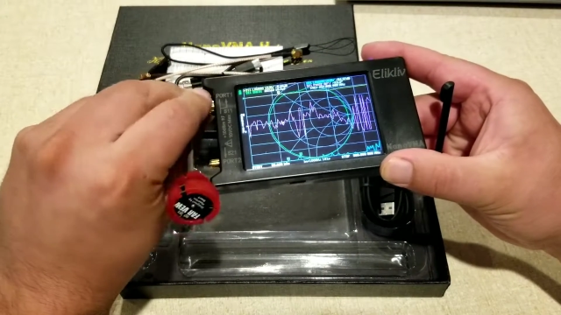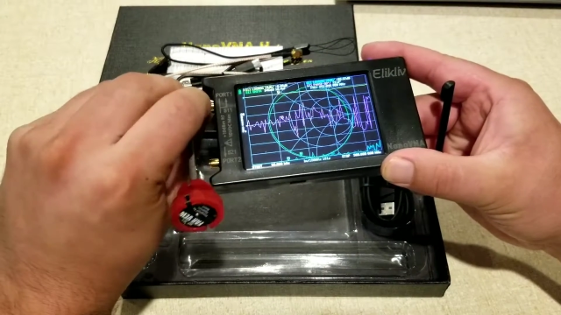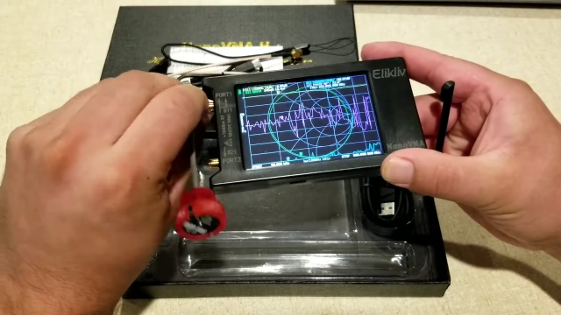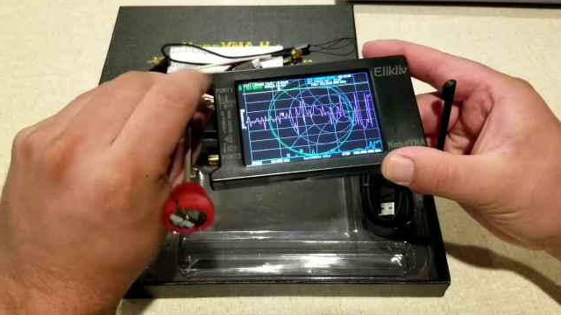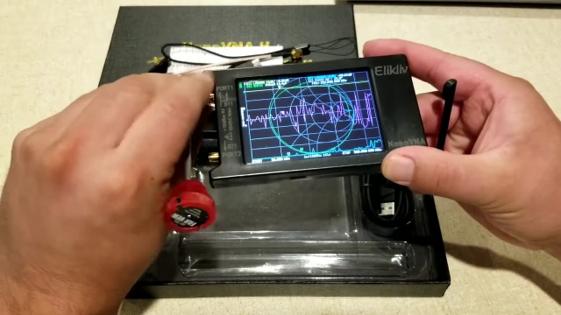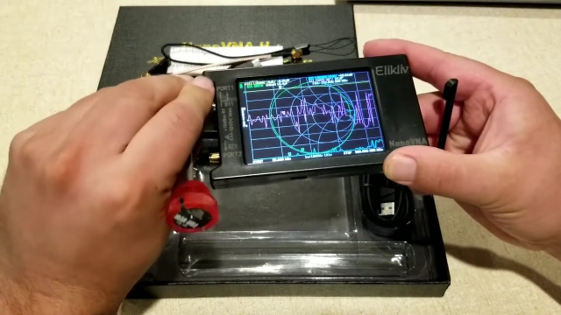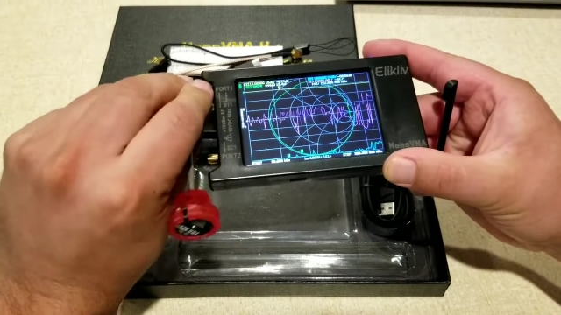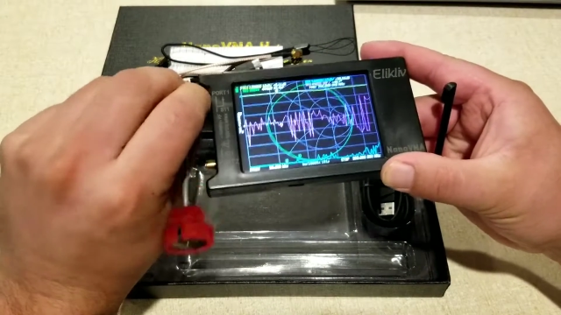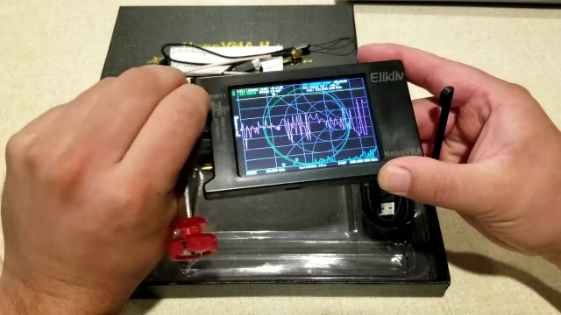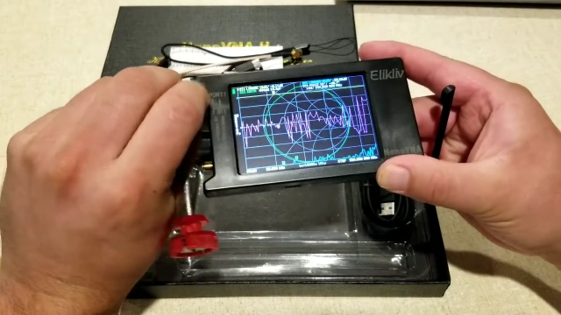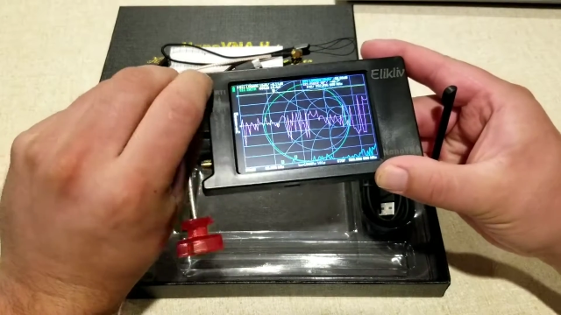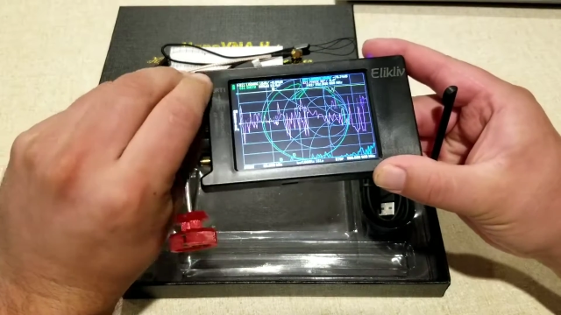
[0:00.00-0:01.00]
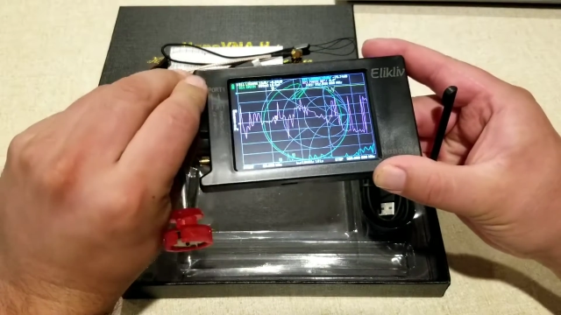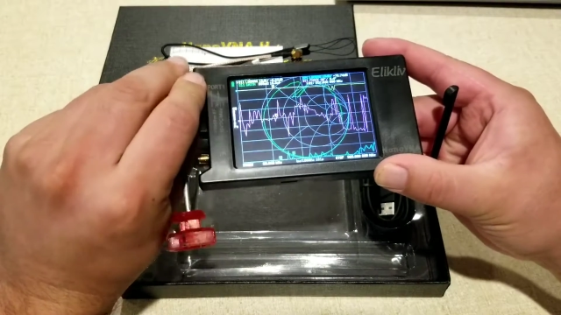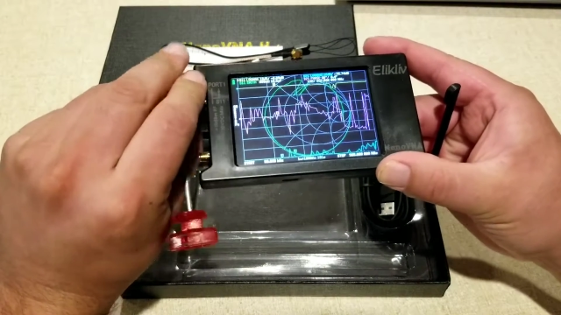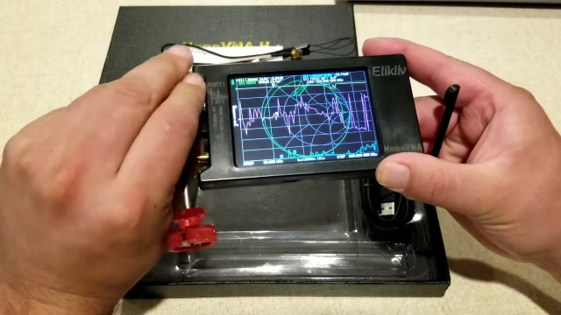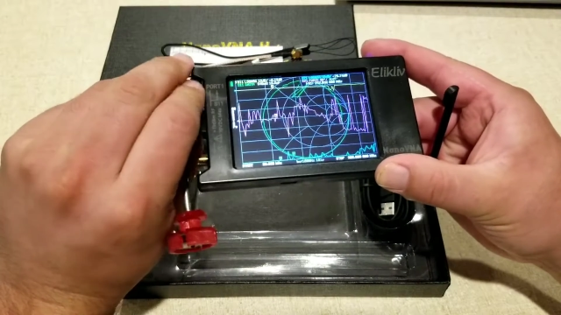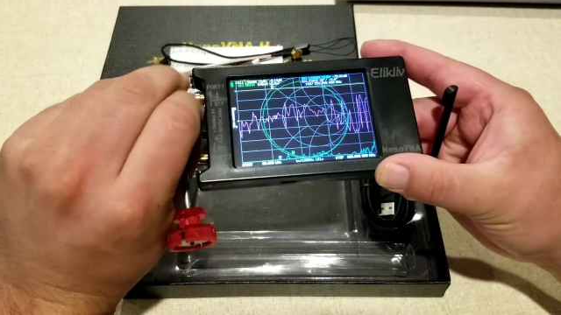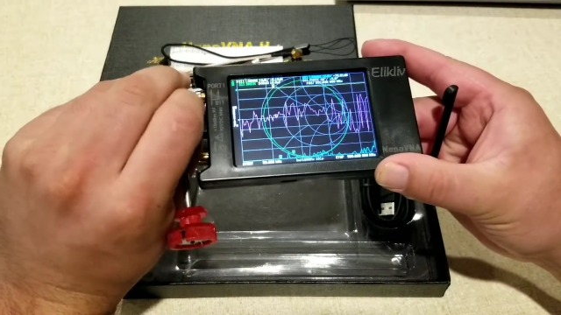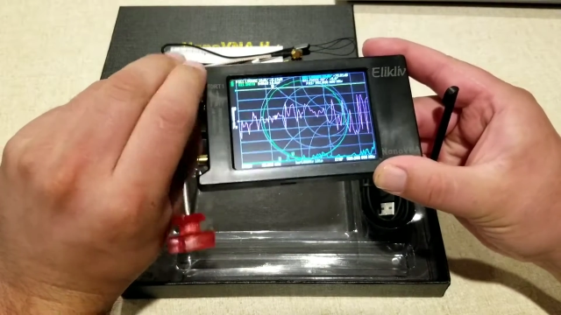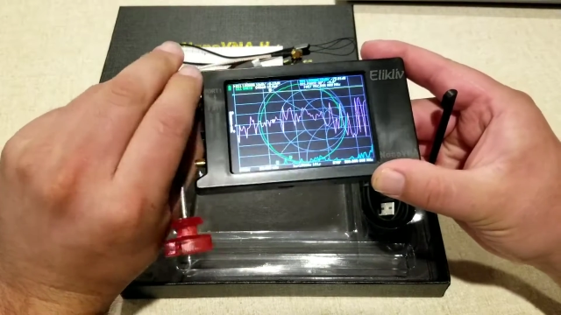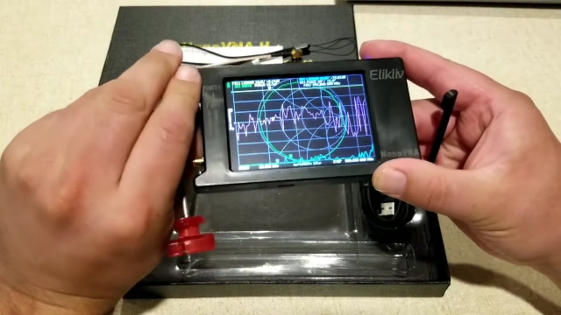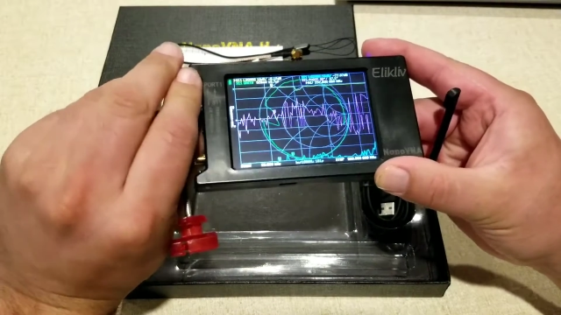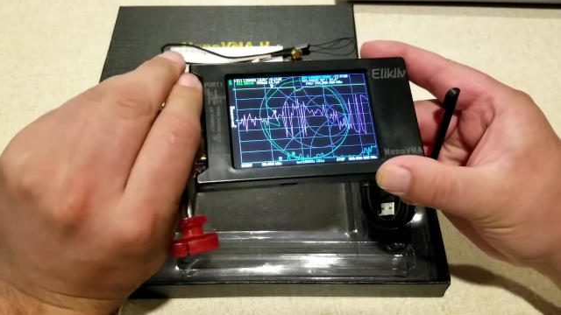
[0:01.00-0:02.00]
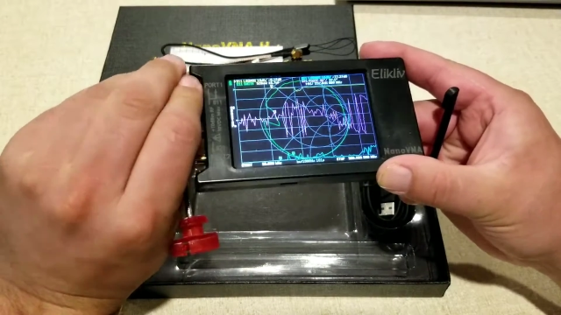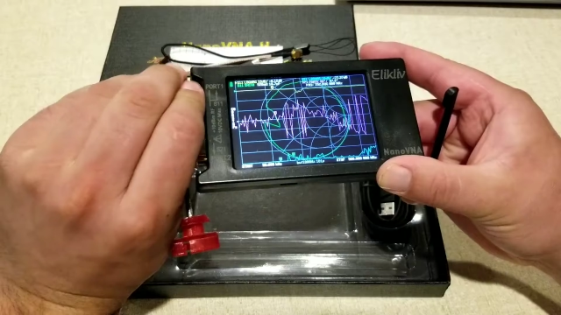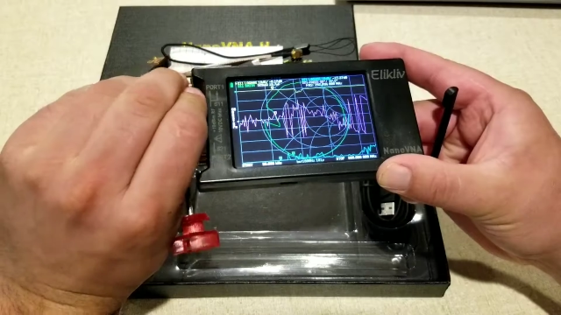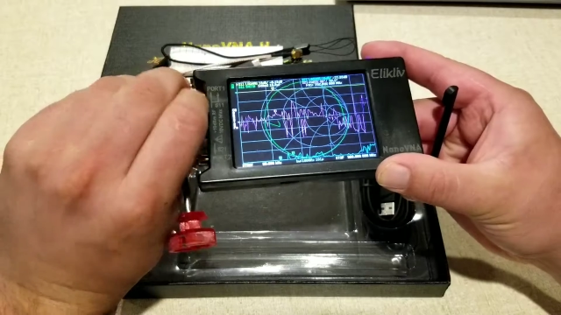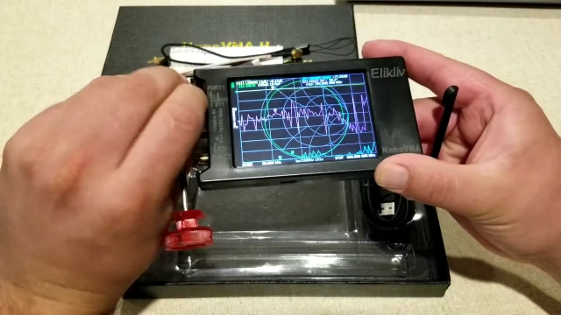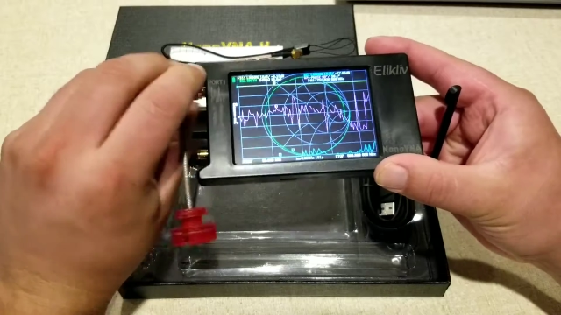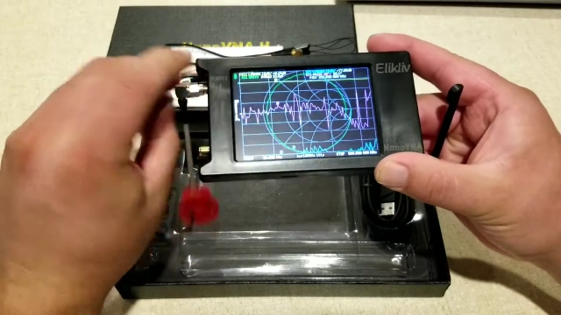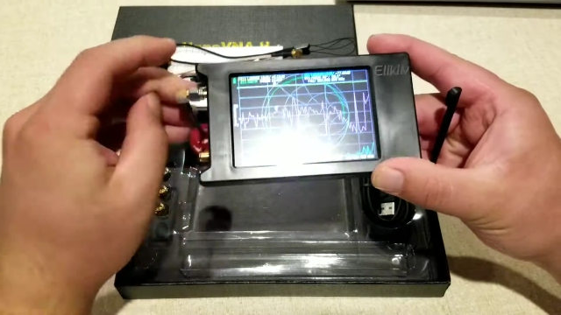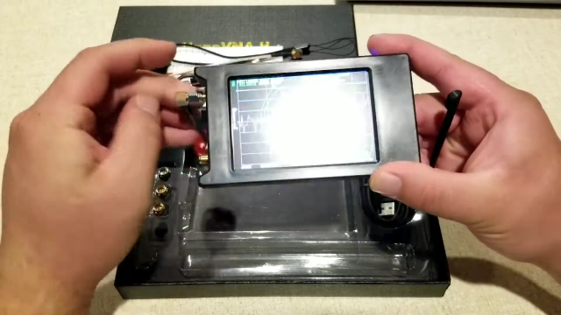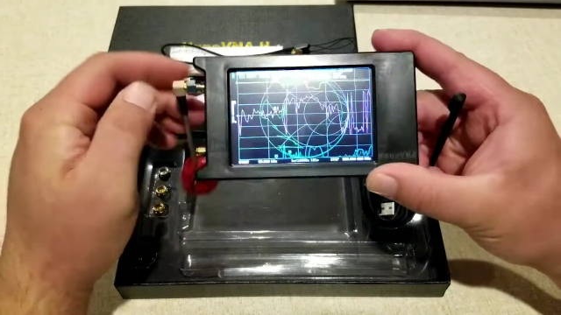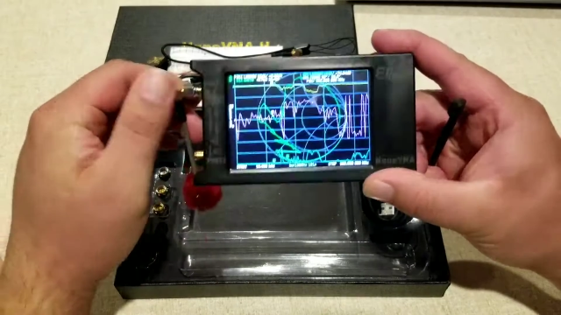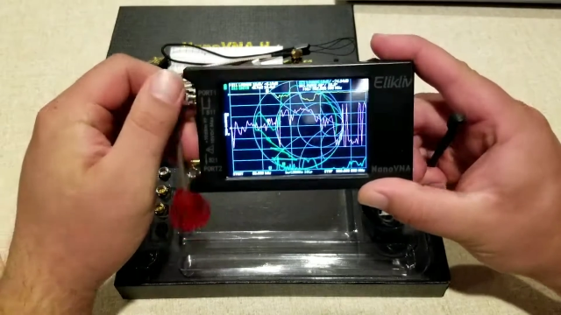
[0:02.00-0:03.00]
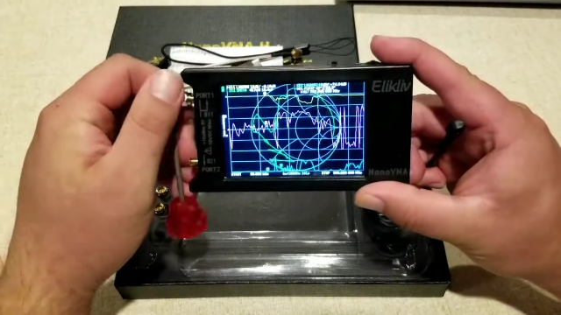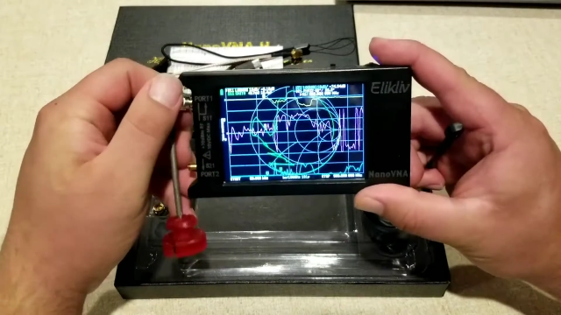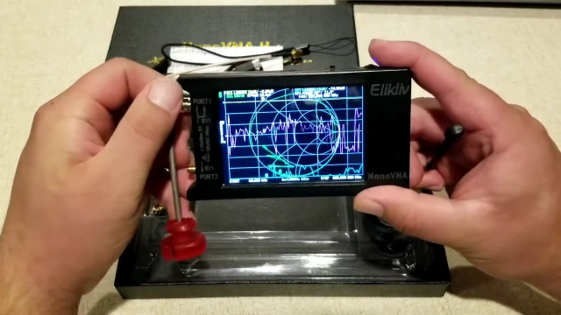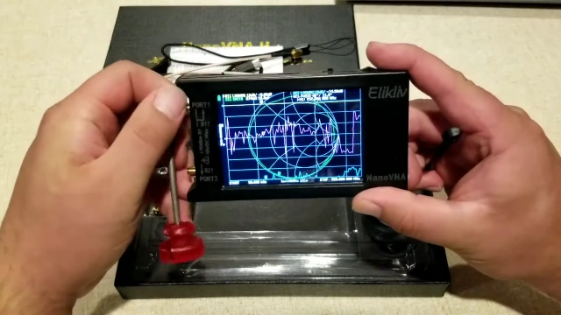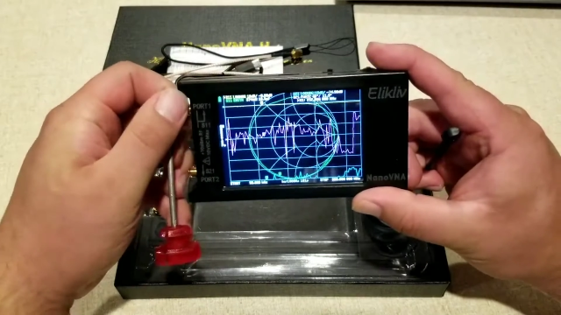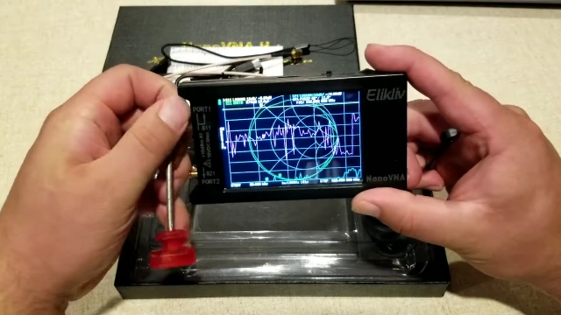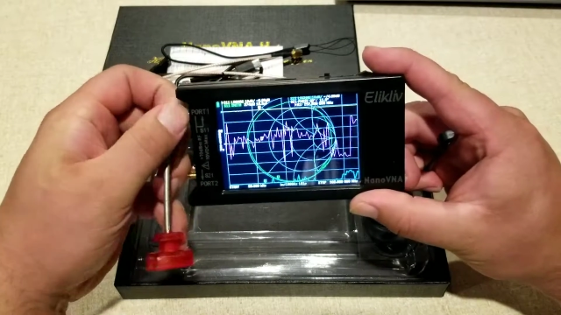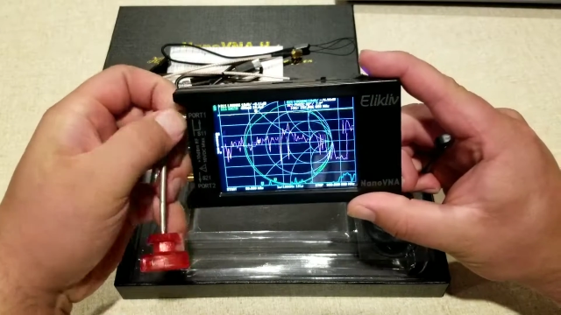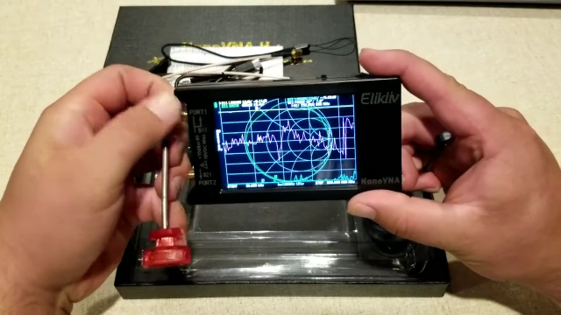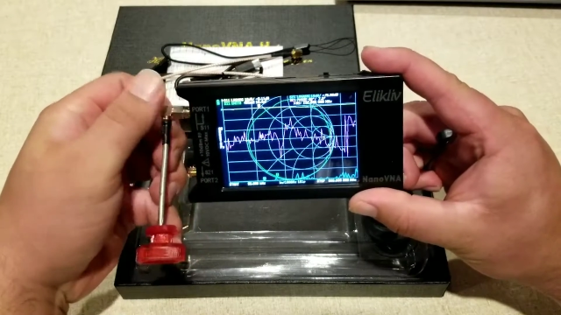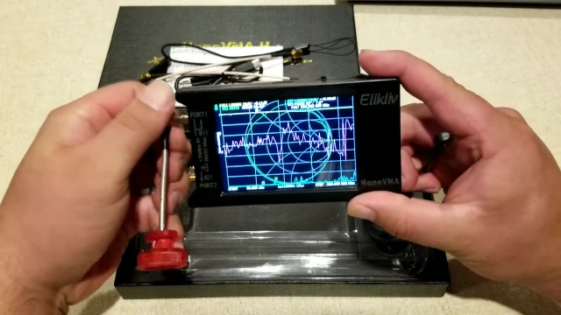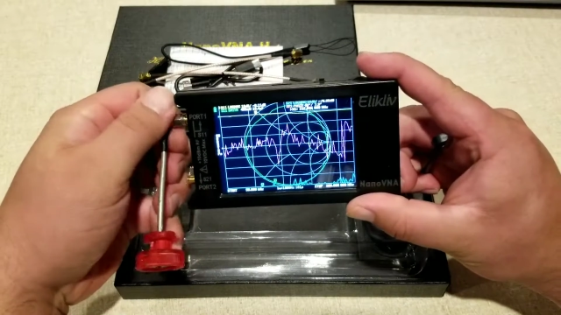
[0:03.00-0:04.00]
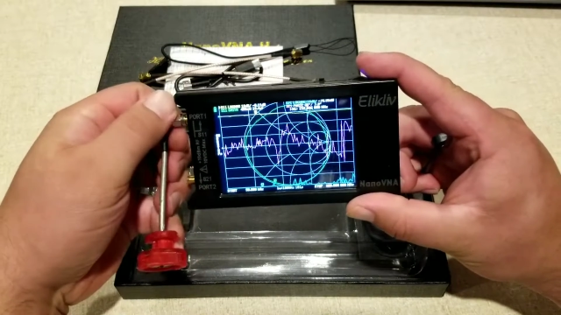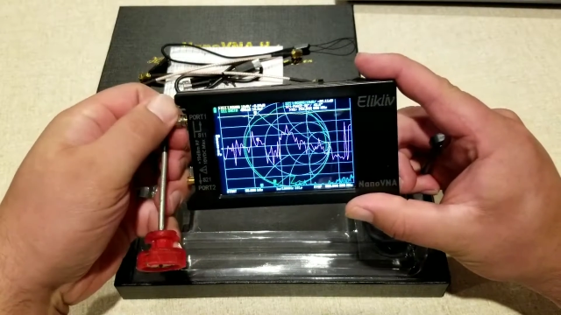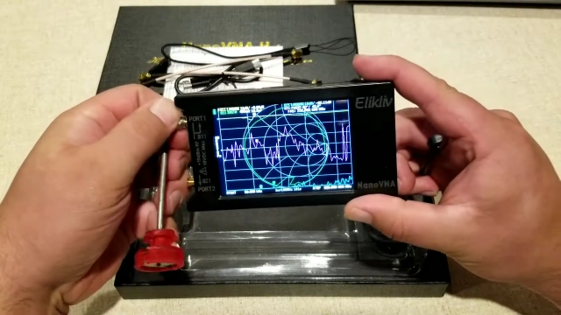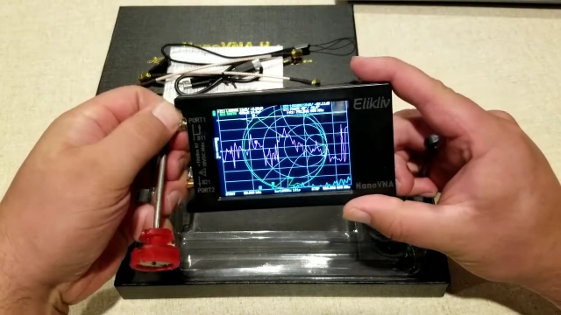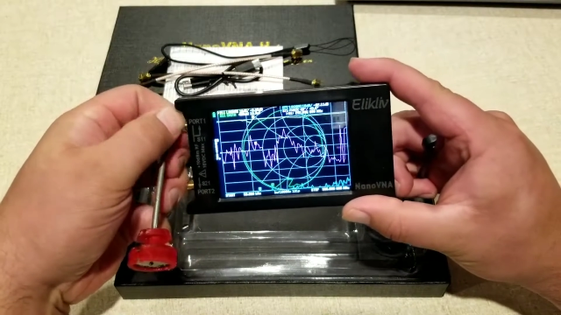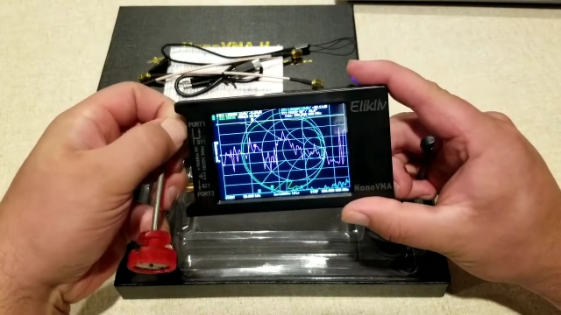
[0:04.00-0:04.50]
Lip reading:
[unreadable: no face in view]